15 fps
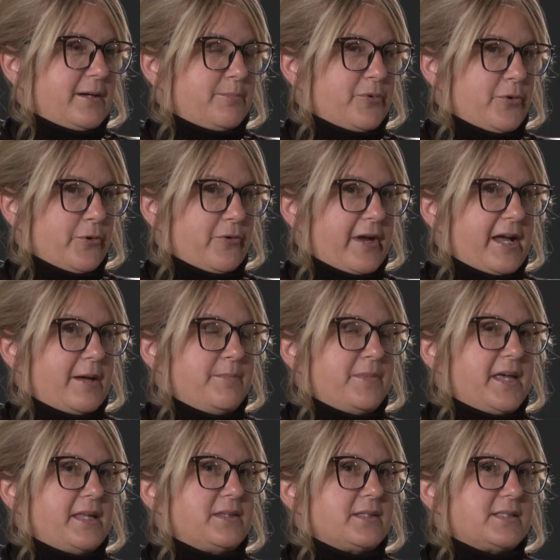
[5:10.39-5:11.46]
program
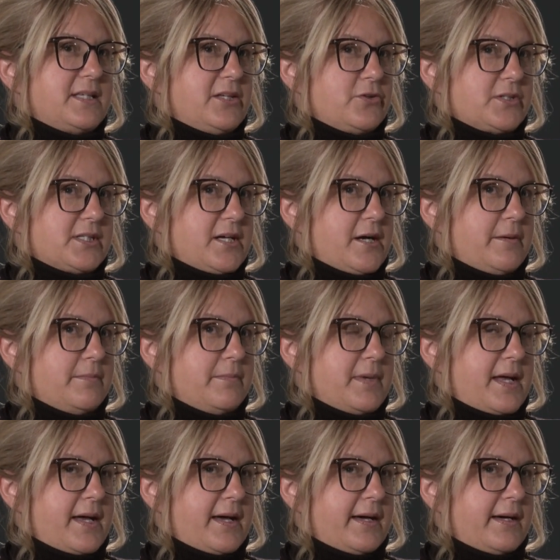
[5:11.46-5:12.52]
that the seniors come
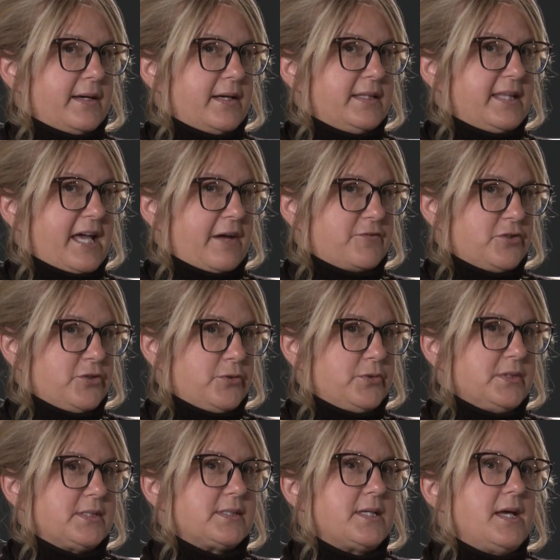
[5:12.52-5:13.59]
in the
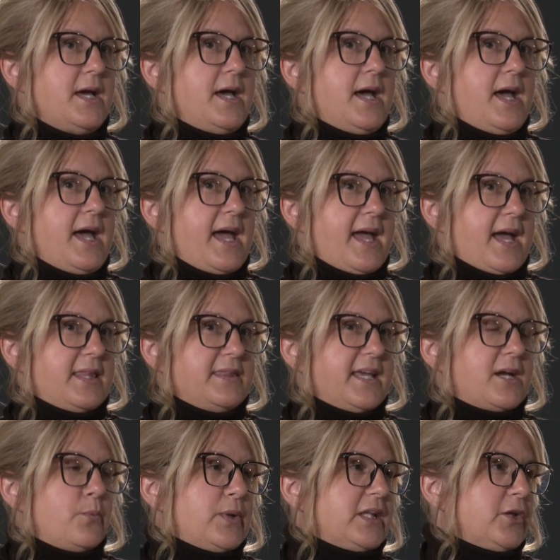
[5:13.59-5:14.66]
afternoons, and they
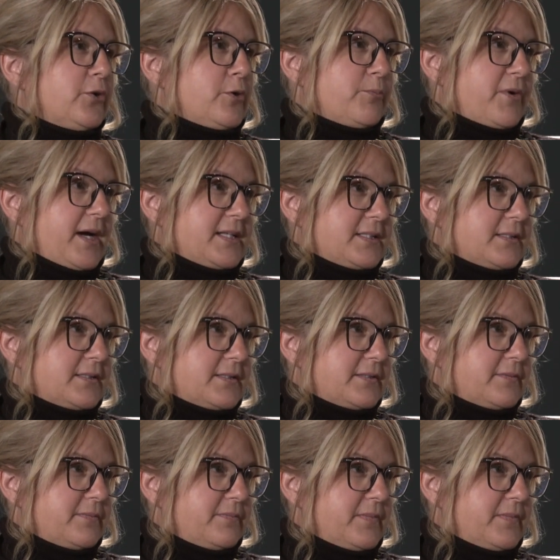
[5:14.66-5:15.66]
can win local prizes.